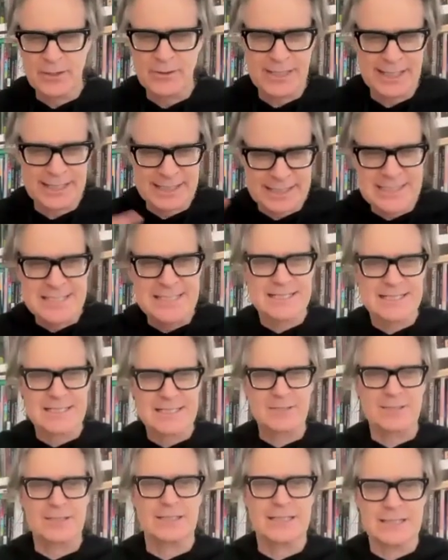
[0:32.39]
kind of
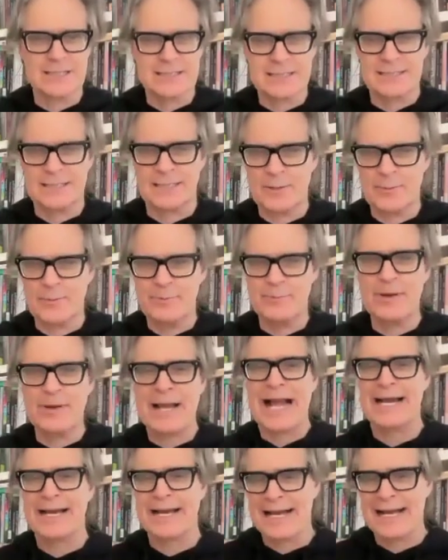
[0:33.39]
serious,
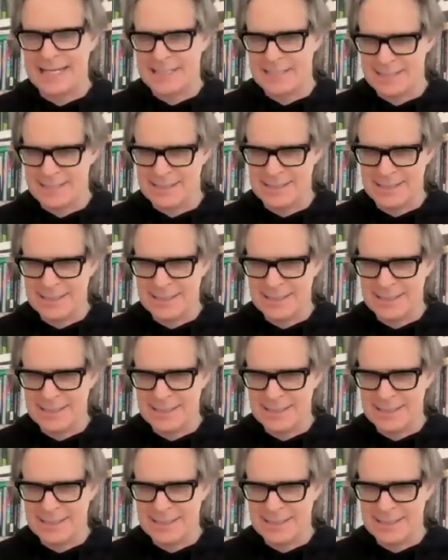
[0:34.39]
badass,